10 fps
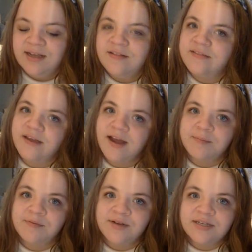and the
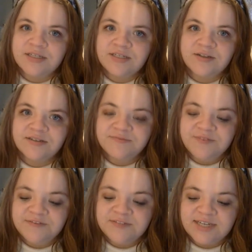copyright is
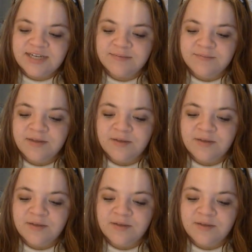2015.